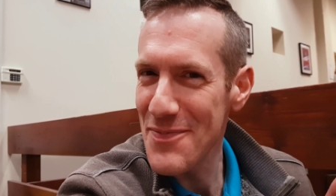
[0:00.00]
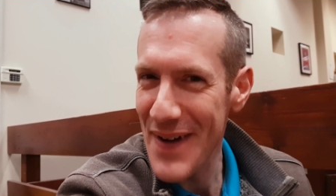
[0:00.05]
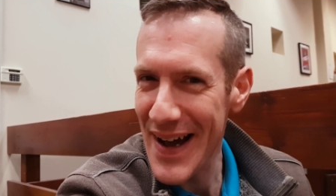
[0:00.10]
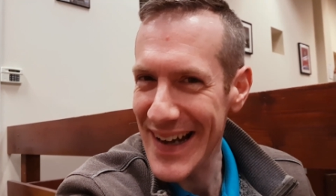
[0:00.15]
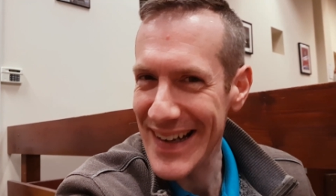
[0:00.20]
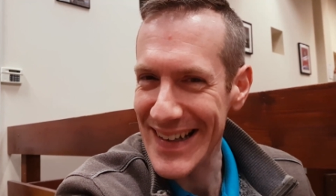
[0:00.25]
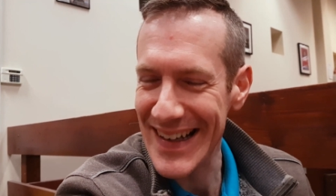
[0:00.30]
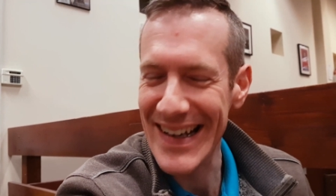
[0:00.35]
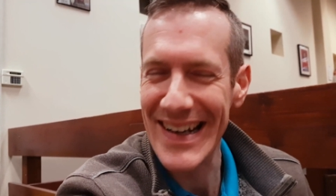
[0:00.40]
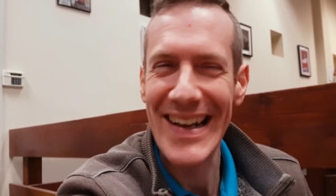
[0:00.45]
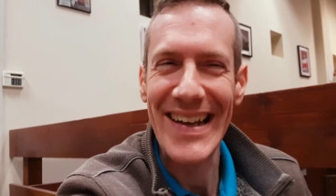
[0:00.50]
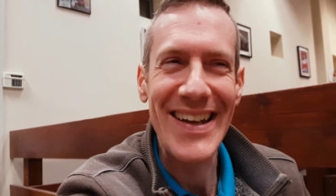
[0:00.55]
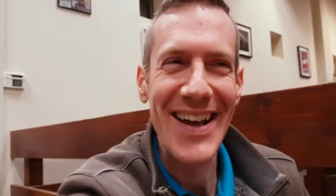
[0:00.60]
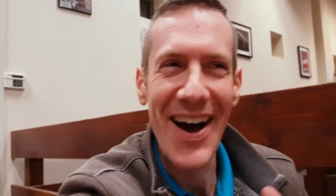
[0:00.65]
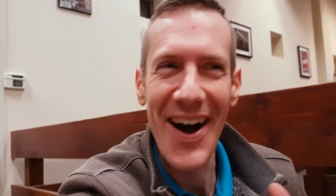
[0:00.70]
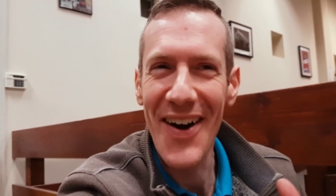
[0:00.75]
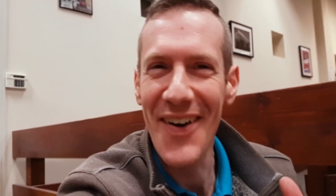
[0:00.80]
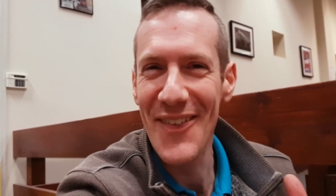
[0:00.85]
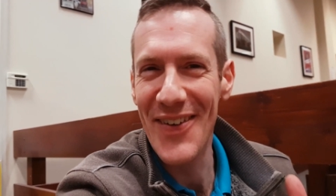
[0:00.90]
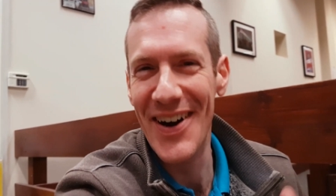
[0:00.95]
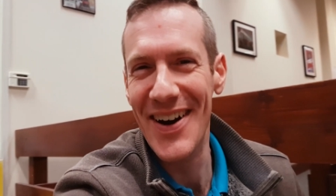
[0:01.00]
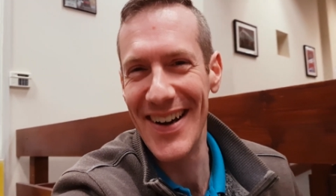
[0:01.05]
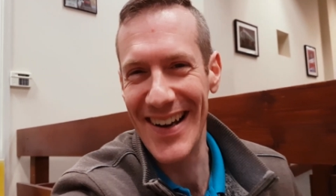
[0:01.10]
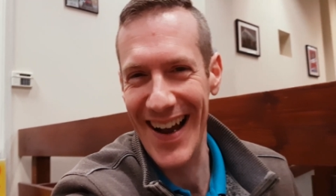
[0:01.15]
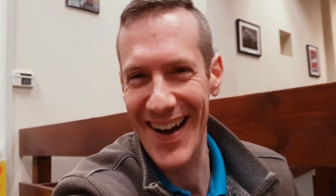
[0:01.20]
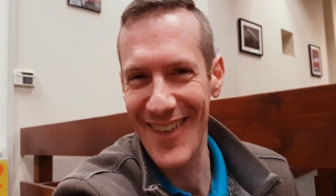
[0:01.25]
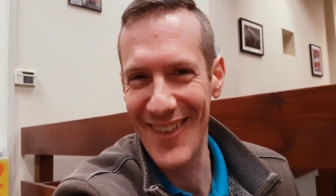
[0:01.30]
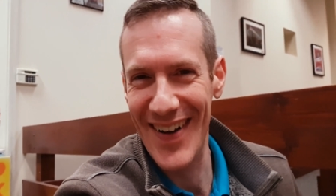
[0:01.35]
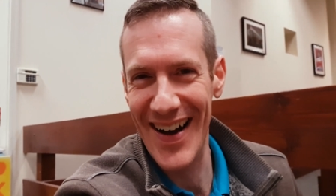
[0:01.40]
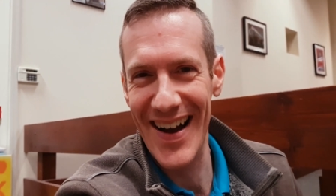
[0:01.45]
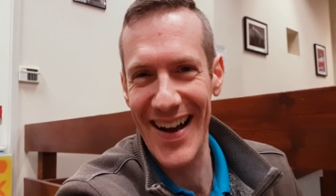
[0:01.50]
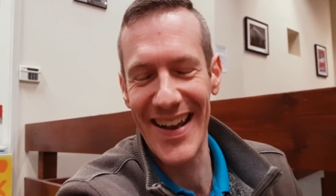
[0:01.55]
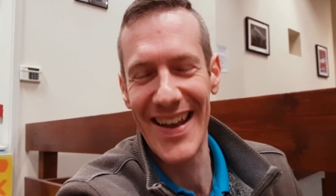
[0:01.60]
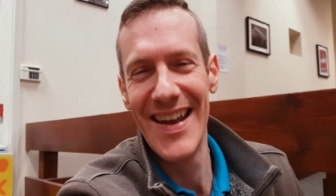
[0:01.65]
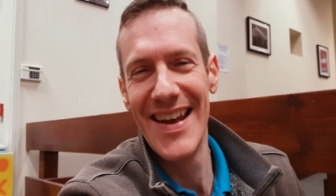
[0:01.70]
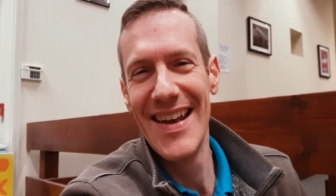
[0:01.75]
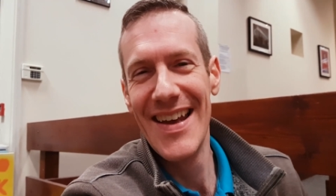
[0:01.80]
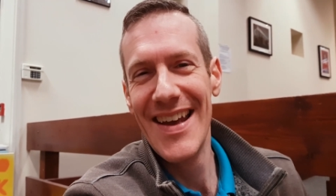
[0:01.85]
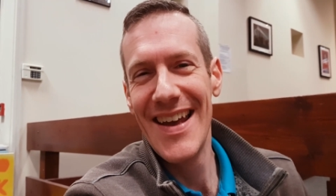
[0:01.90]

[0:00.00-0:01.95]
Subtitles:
badly, and I can't work out why.